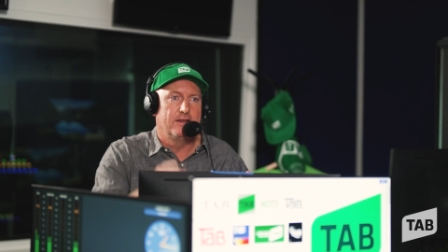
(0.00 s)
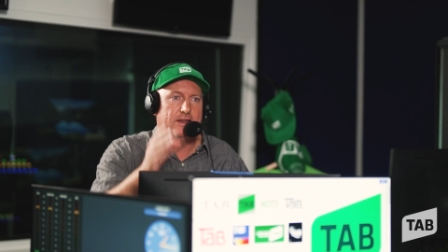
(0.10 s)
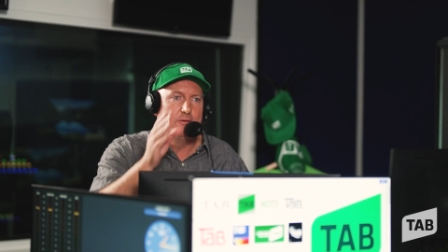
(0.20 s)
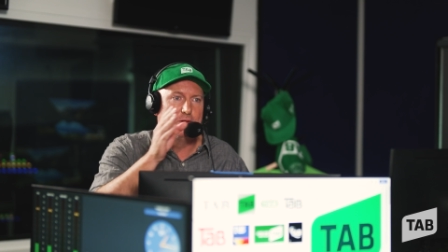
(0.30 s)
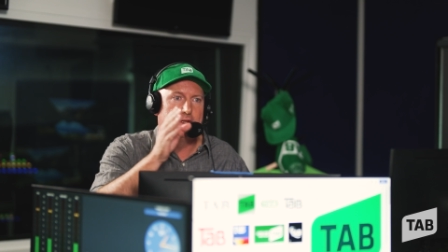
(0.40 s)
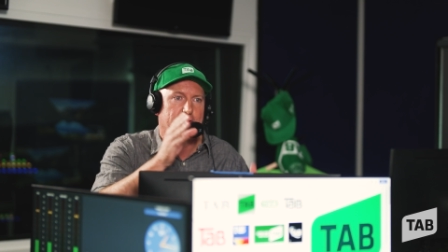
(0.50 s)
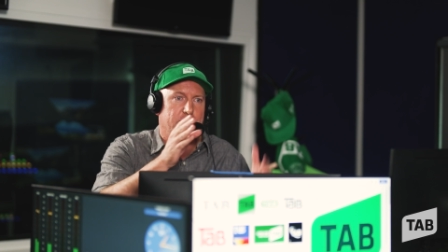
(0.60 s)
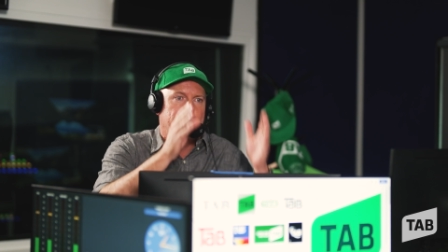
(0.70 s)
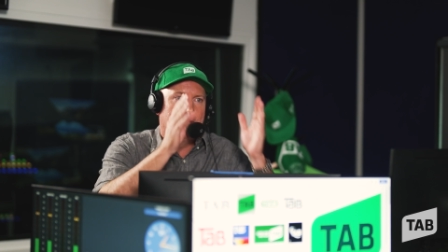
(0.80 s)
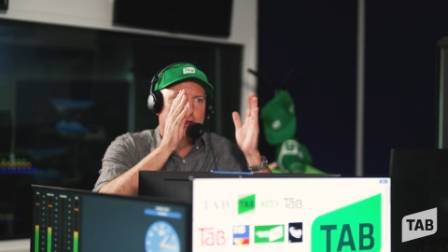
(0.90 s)
it will give you a
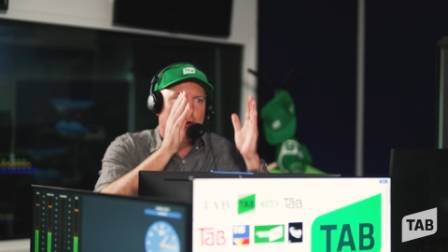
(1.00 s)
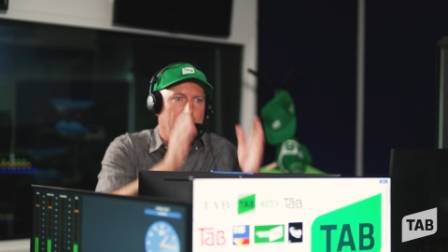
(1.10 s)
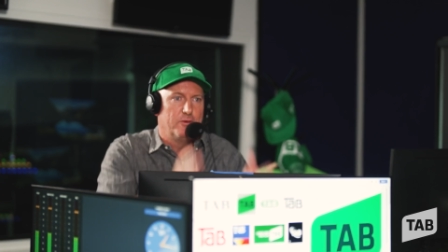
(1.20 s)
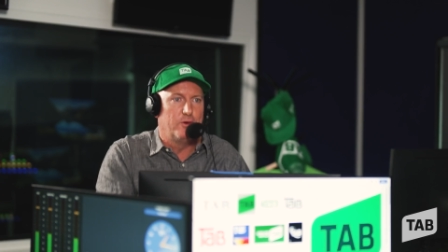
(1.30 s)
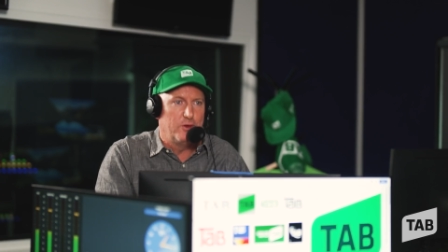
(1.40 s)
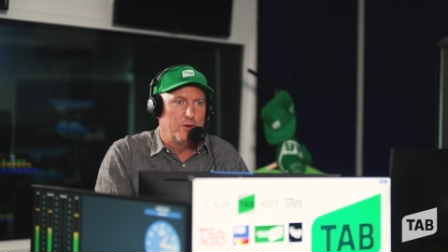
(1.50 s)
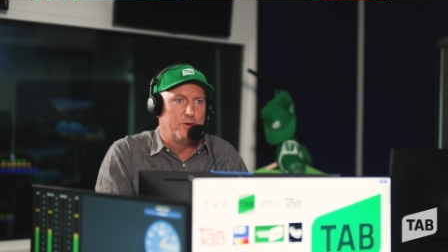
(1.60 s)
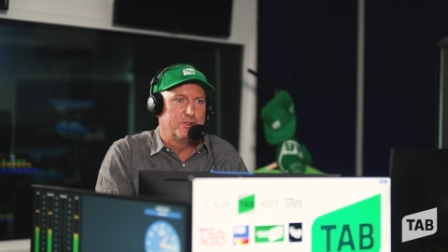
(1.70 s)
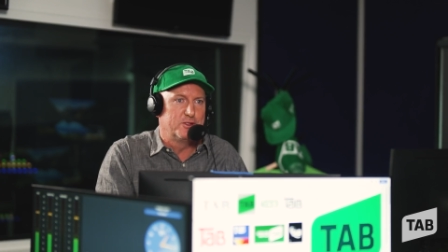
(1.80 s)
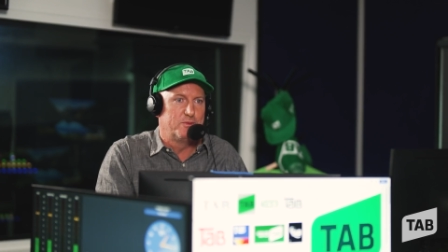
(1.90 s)
straight column of all the
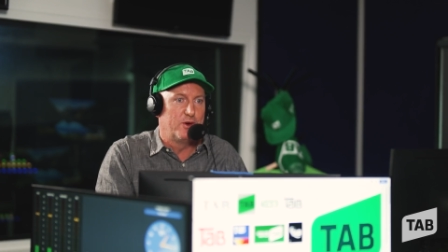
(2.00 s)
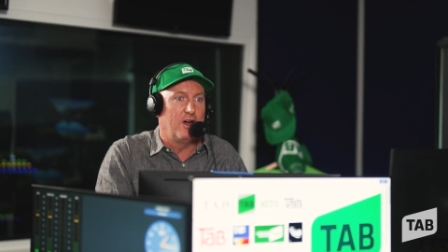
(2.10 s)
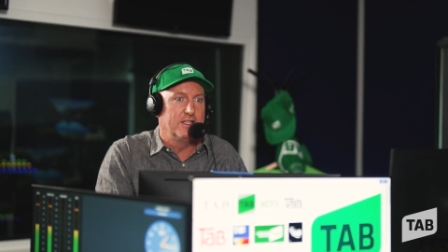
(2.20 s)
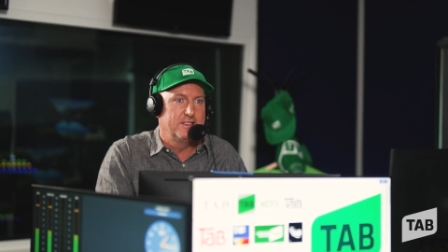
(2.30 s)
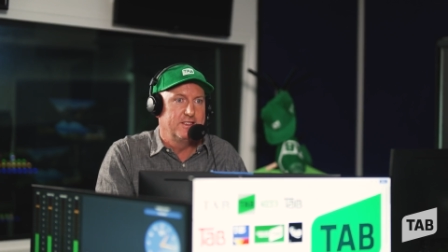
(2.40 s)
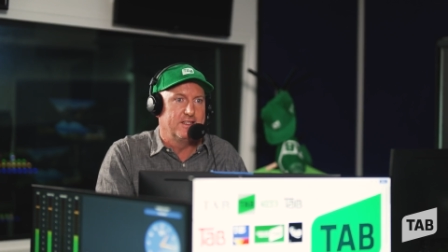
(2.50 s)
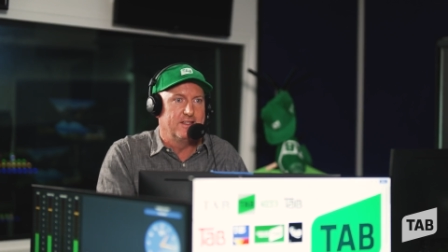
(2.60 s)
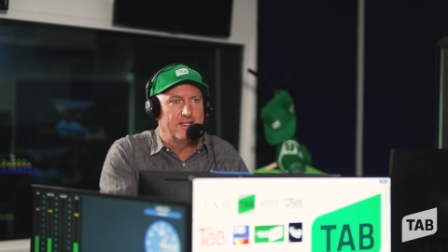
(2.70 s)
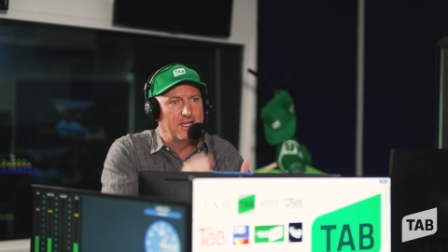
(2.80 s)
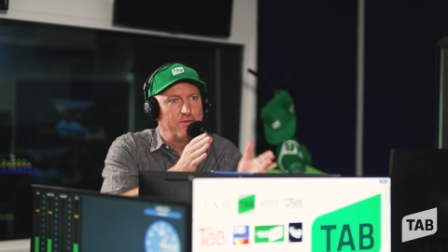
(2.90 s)
horses' prices, and
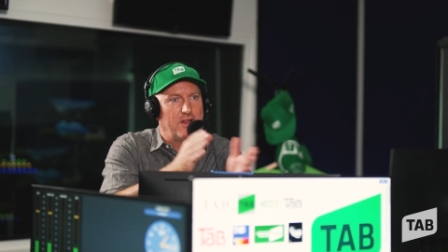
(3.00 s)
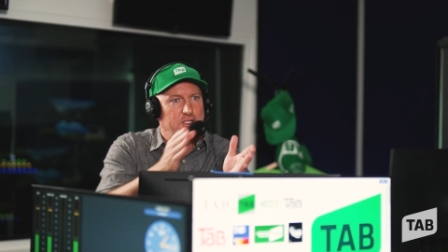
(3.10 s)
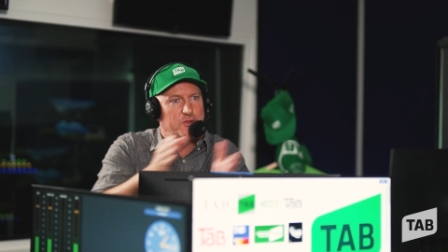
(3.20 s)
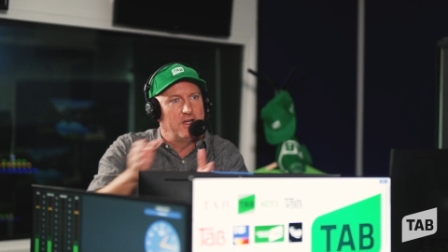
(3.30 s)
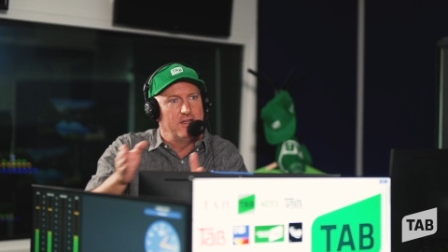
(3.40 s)
then they fluctuate